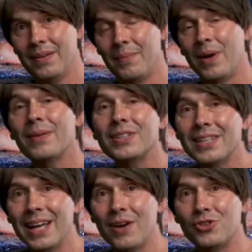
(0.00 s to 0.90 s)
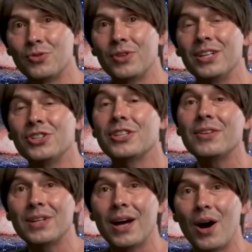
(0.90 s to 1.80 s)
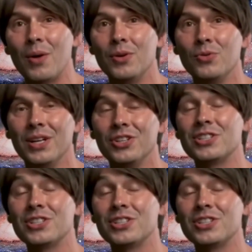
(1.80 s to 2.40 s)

perhaps in the outer reaches of a carbon rich